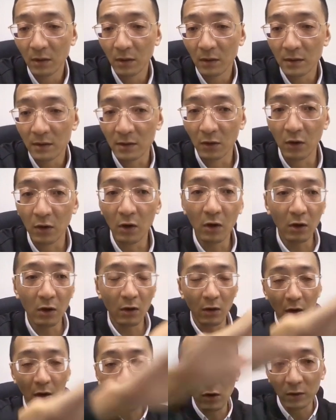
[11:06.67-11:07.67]
So
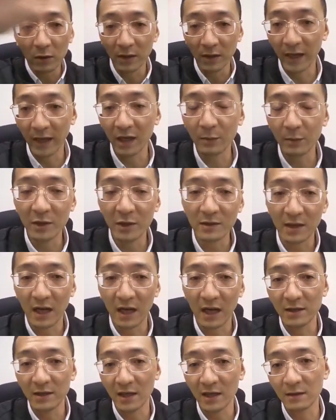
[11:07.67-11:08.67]
all the elements
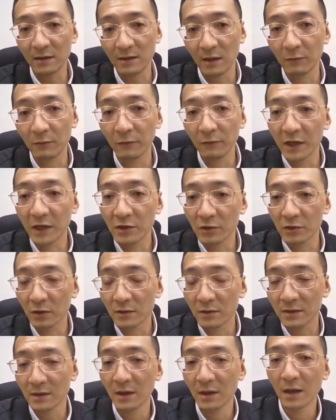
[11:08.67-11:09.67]
are just some
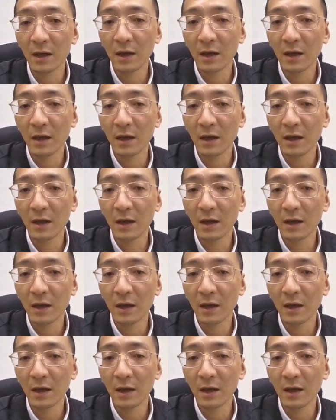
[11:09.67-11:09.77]
visuals